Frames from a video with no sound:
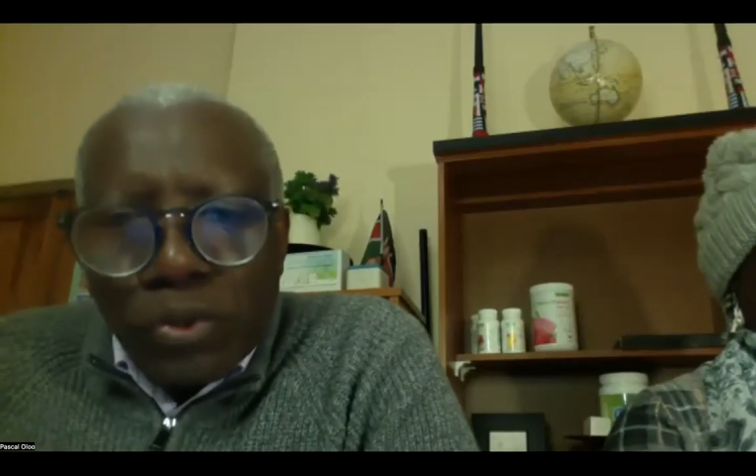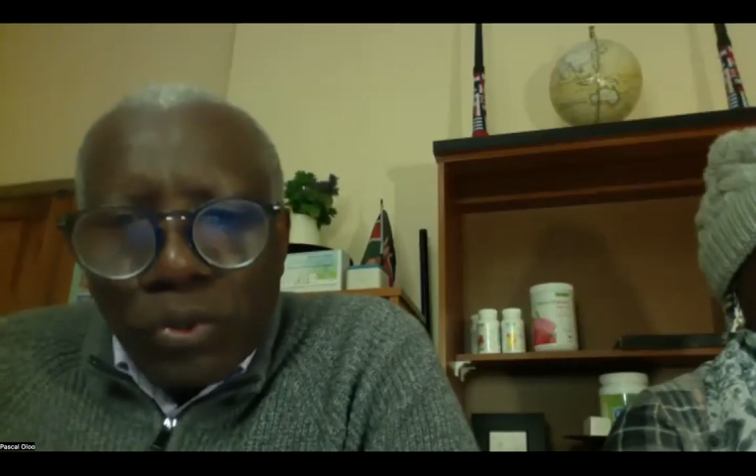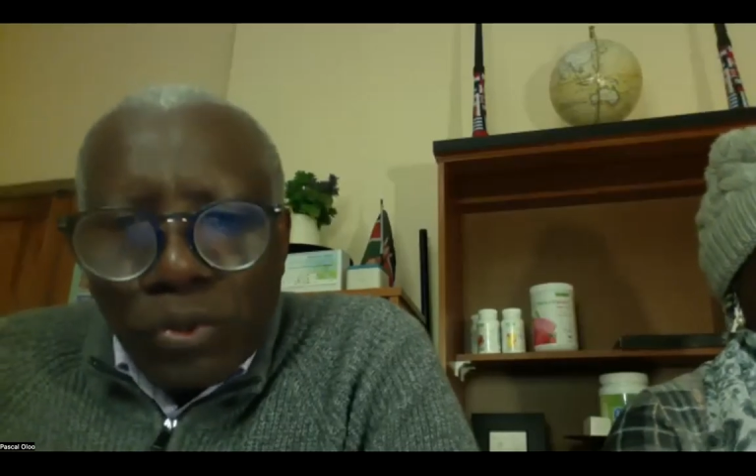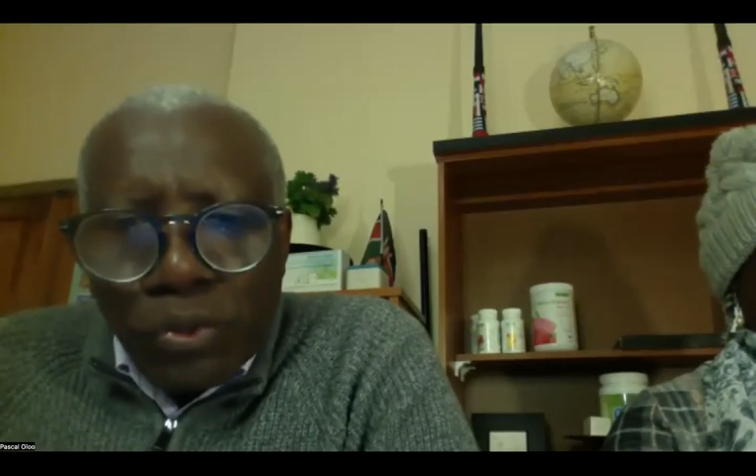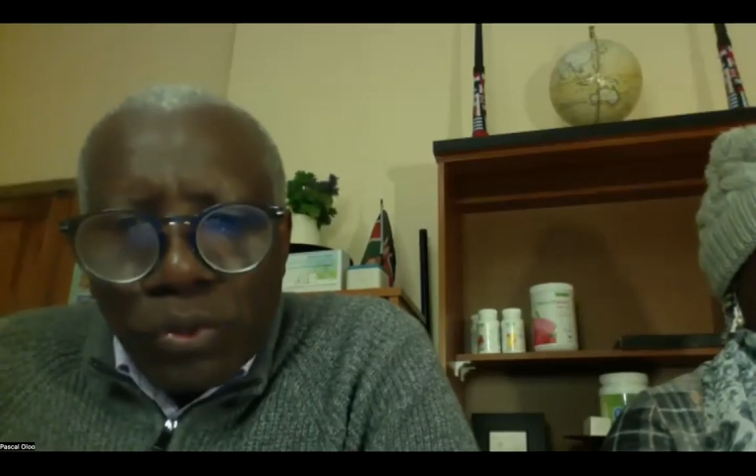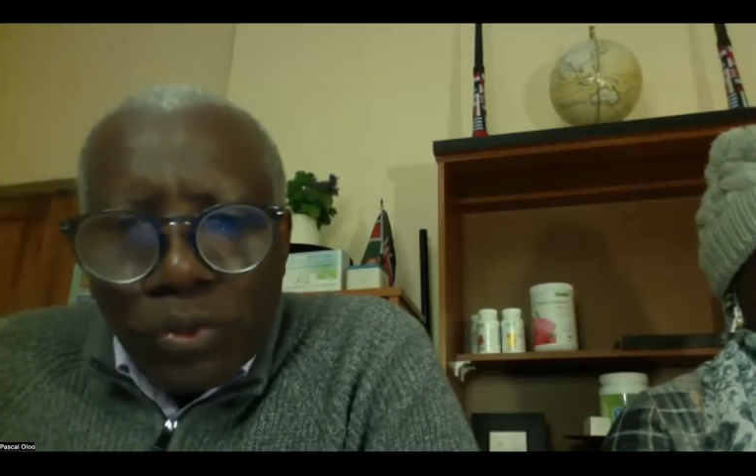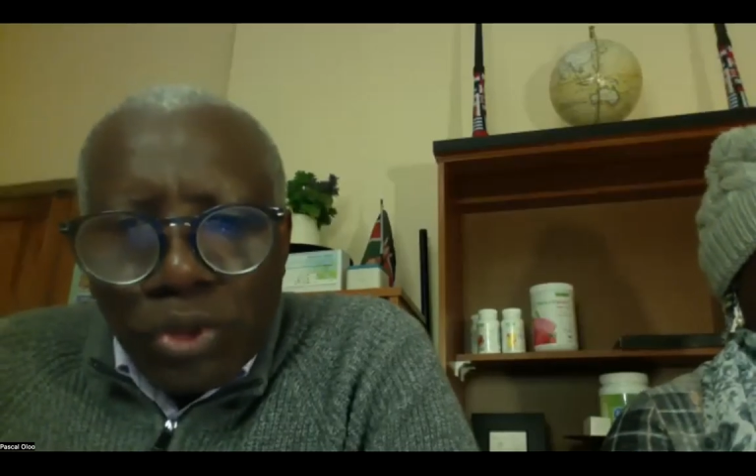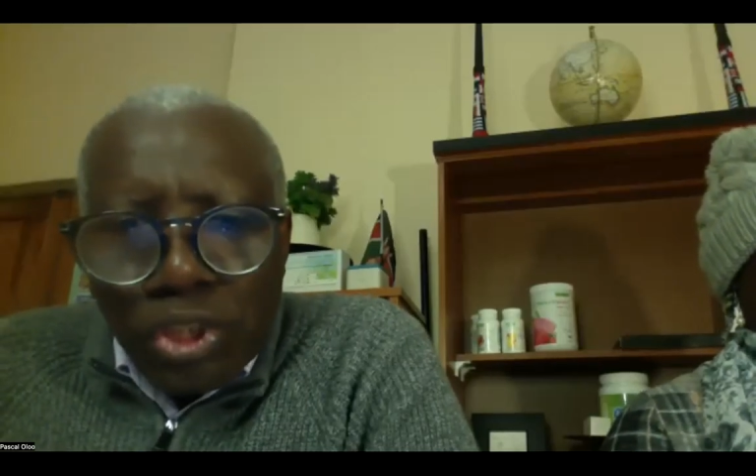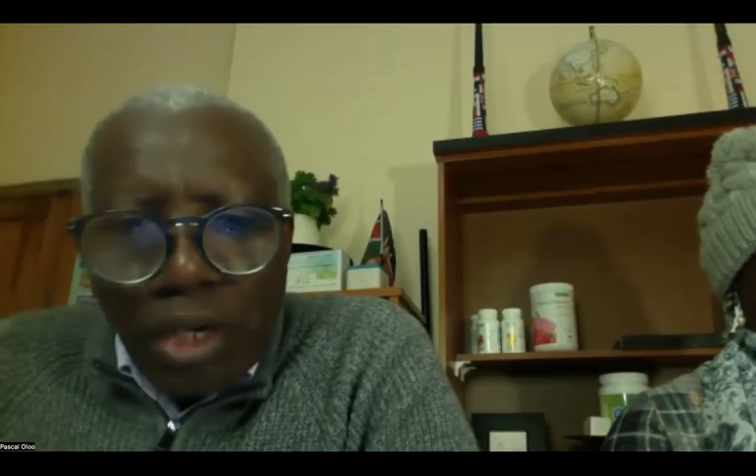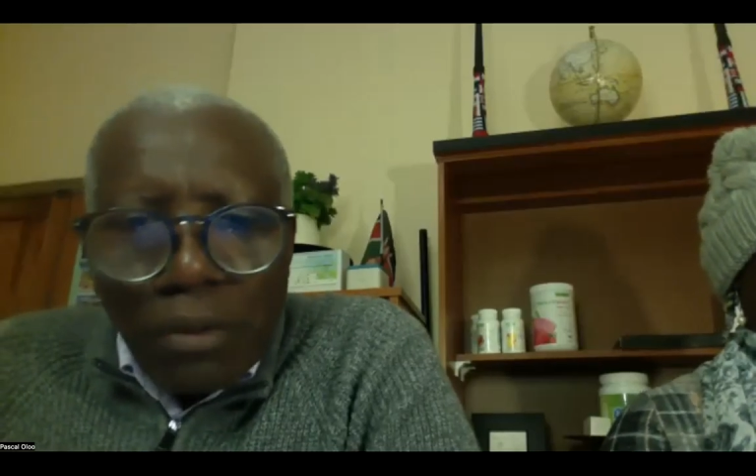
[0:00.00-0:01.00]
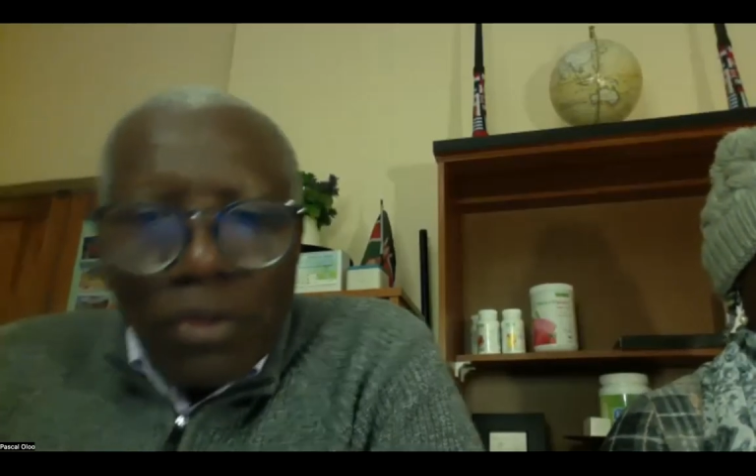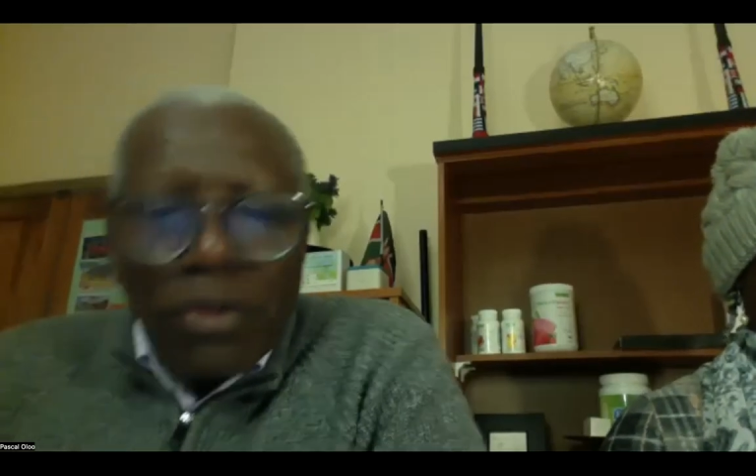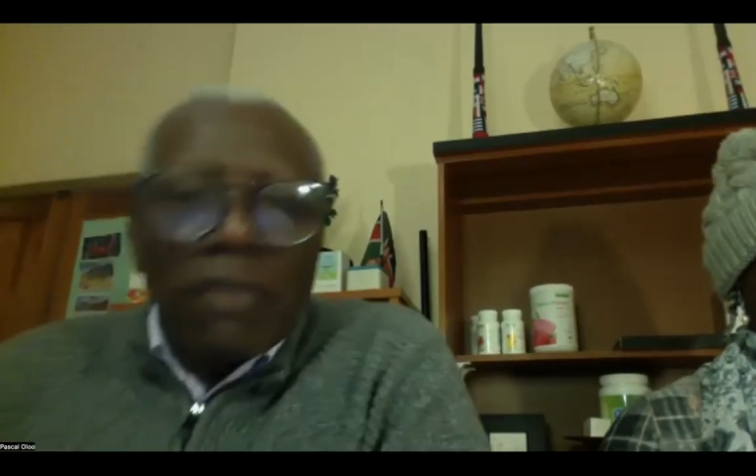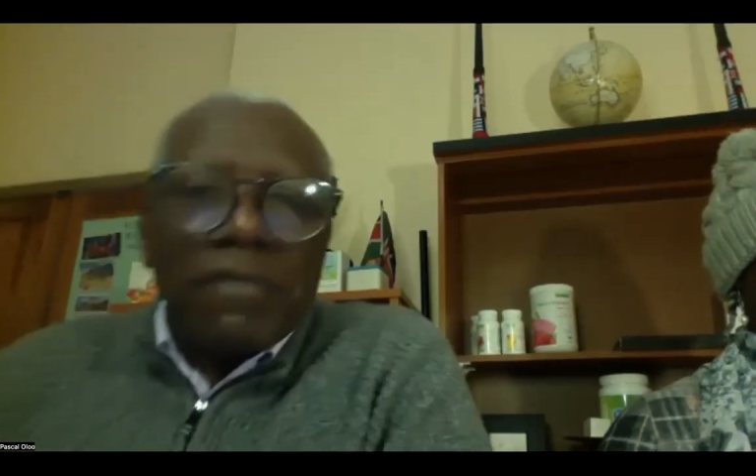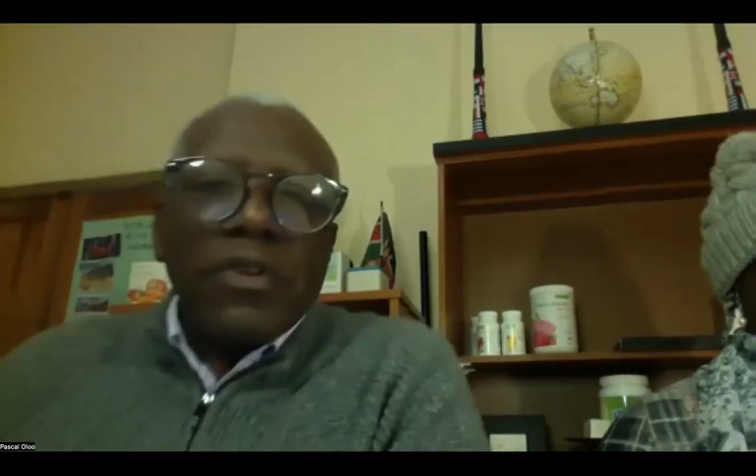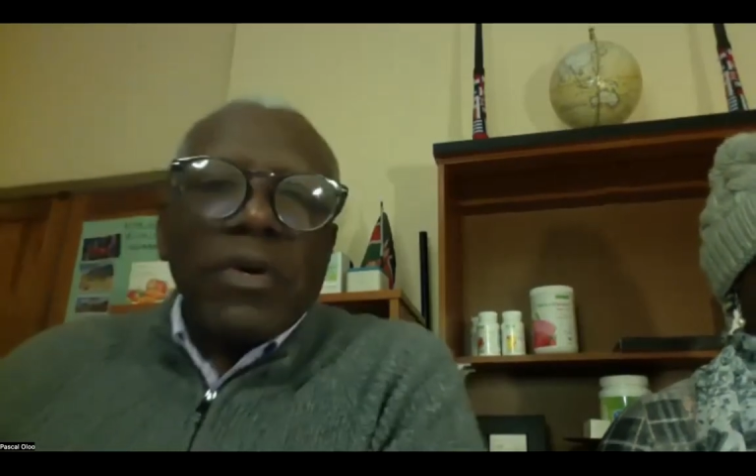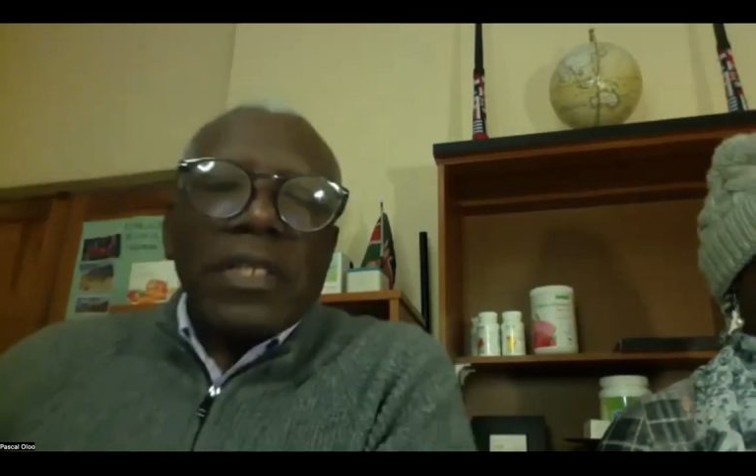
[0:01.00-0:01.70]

to share with you a few